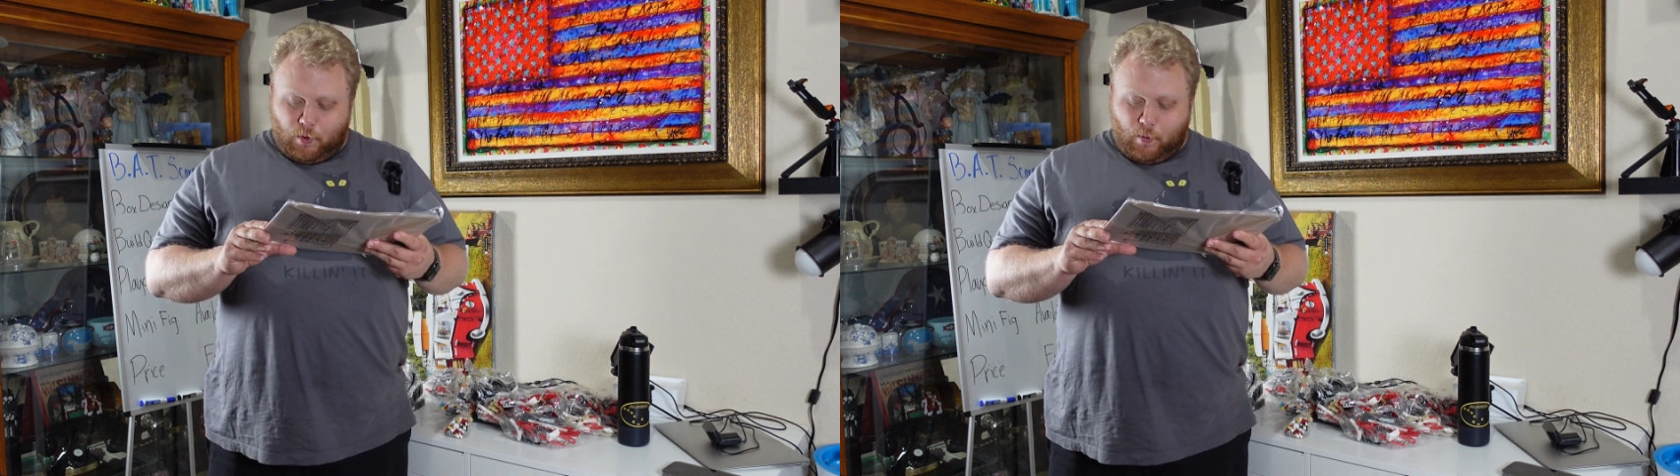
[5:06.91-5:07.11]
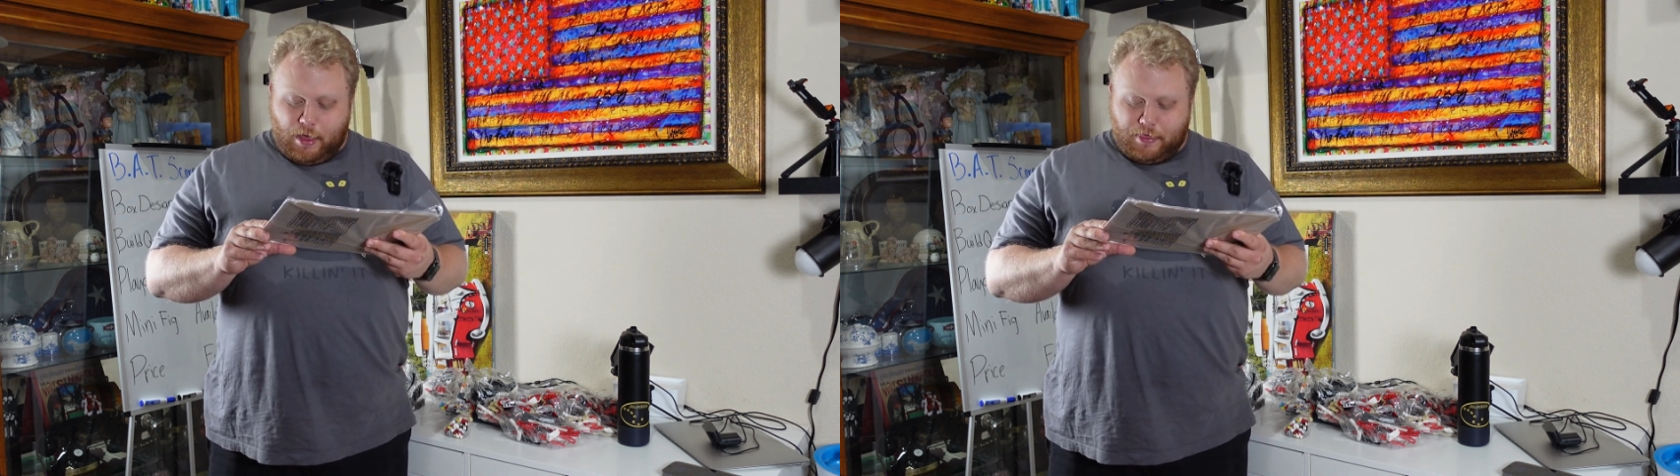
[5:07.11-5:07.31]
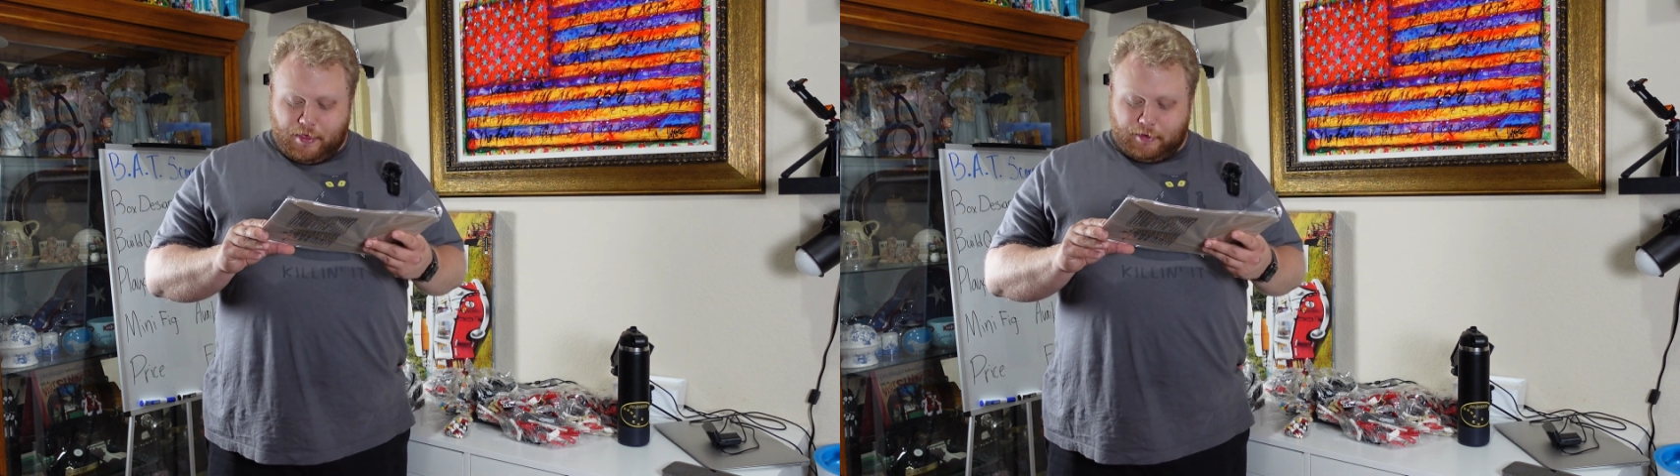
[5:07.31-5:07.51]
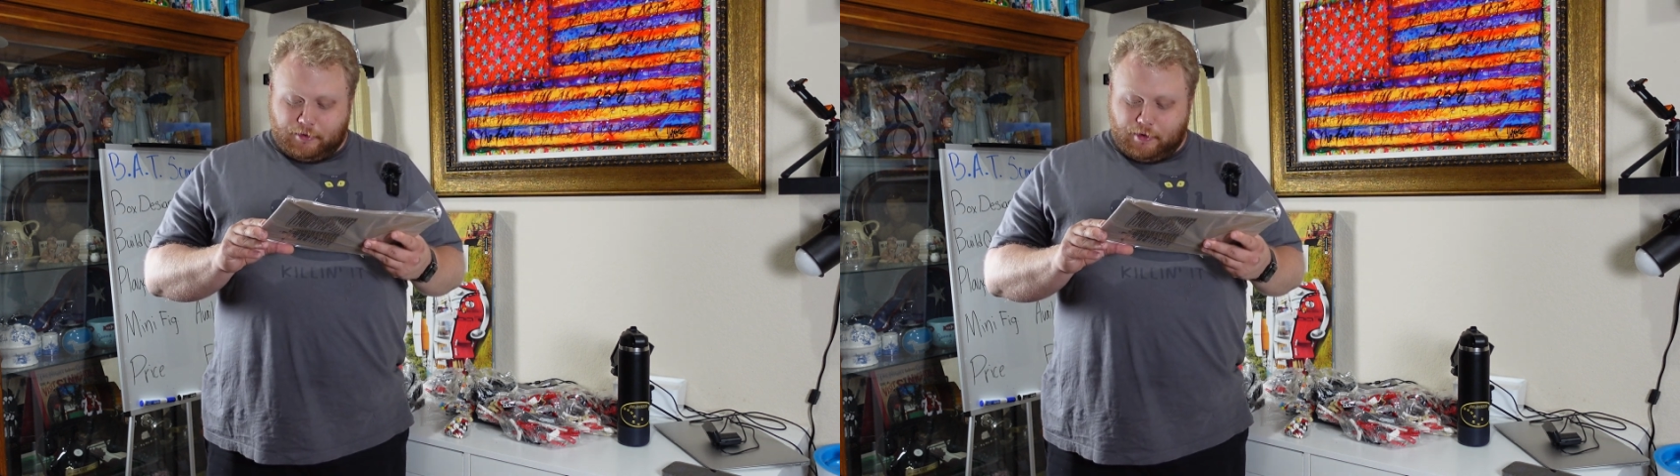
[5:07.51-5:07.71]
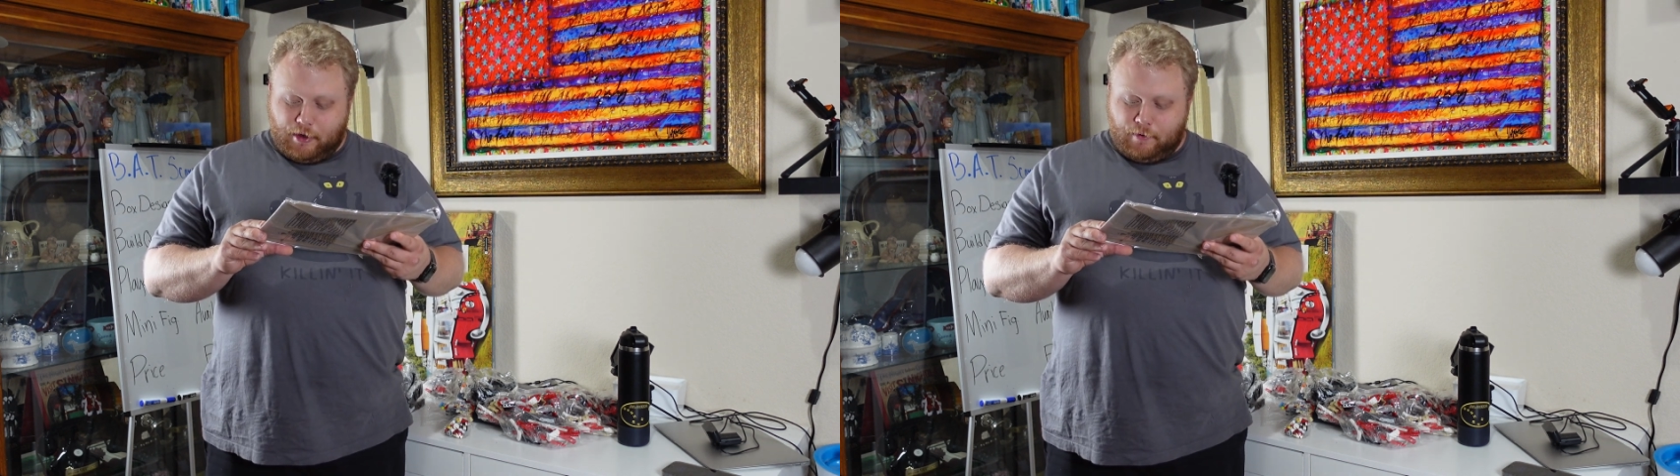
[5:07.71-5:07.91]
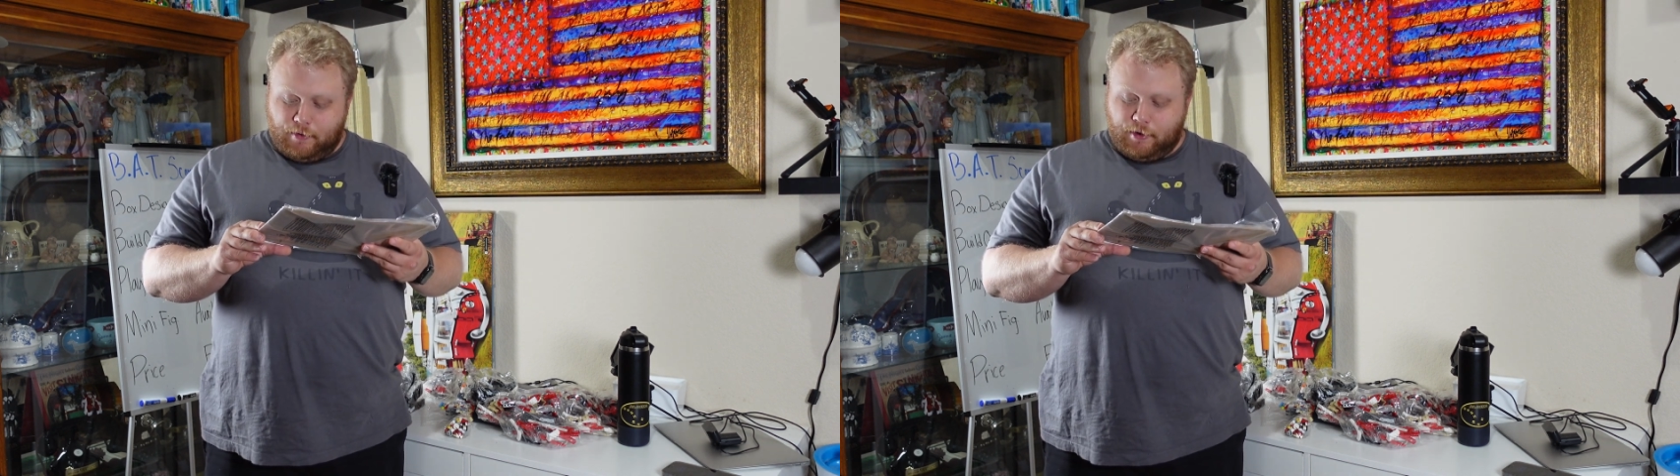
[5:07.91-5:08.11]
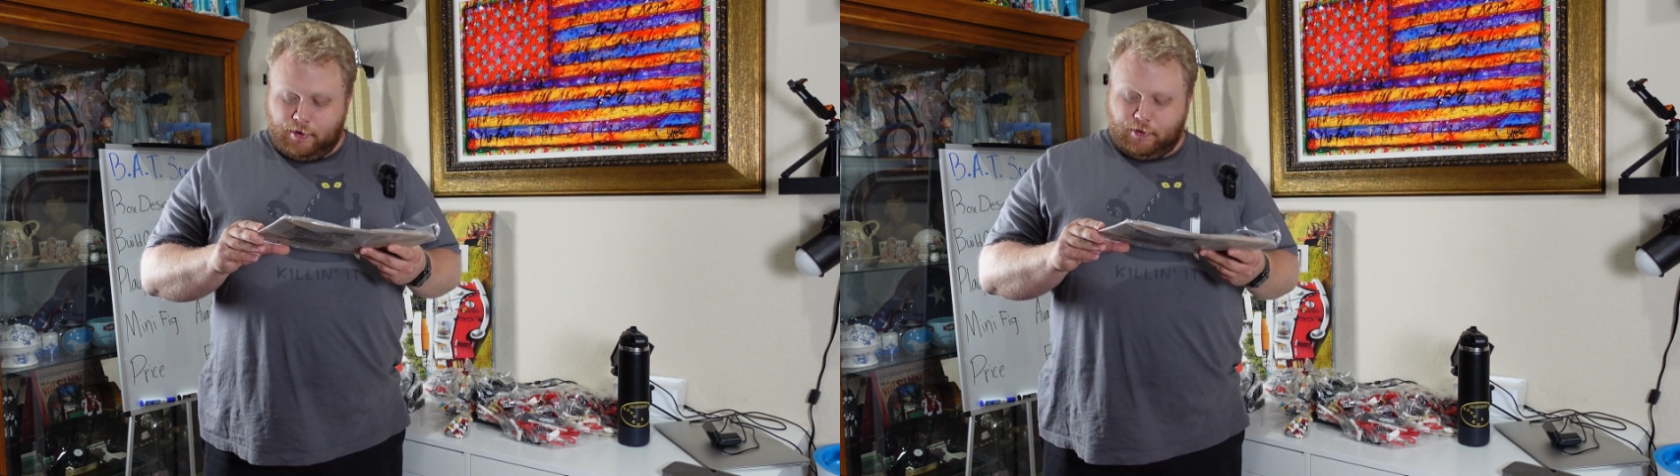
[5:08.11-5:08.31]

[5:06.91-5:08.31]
one thing to note,